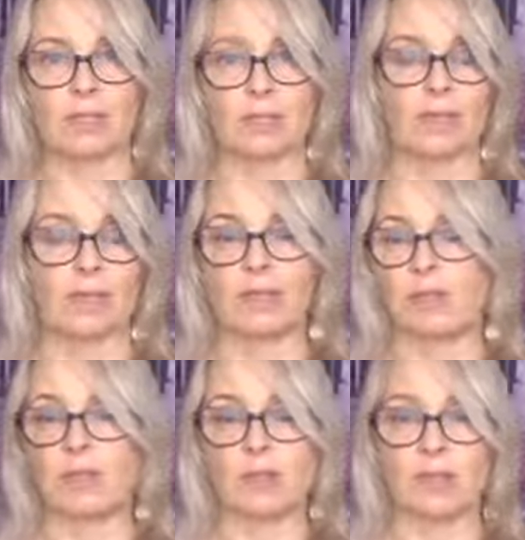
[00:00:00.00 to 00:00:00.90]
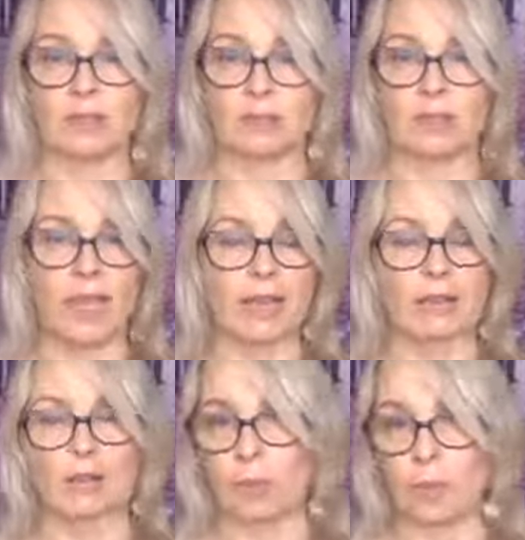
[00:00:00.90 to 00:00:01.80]
every solid object,
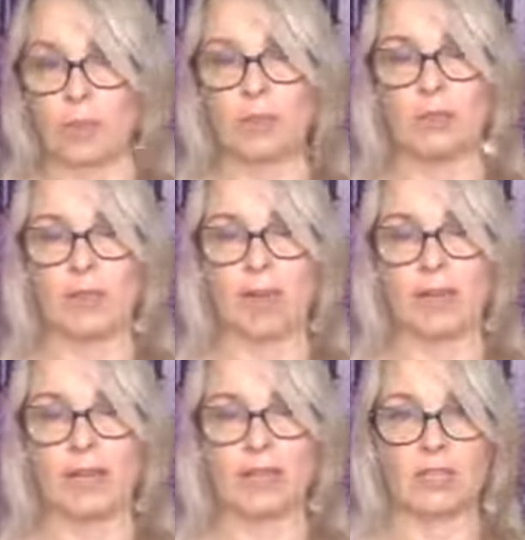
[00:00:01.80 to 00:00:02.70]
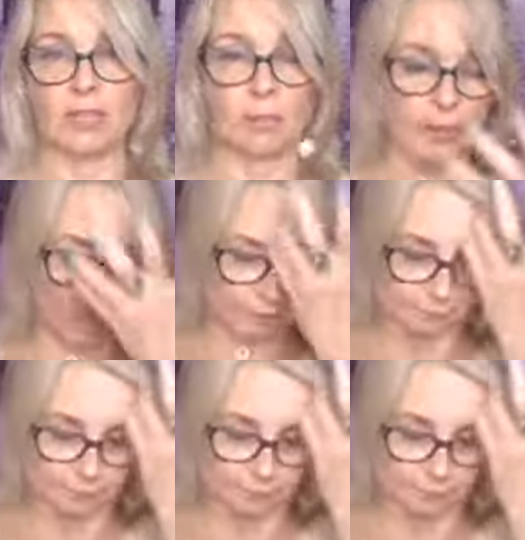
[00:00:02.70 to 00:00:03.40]
your body, you are an energy being.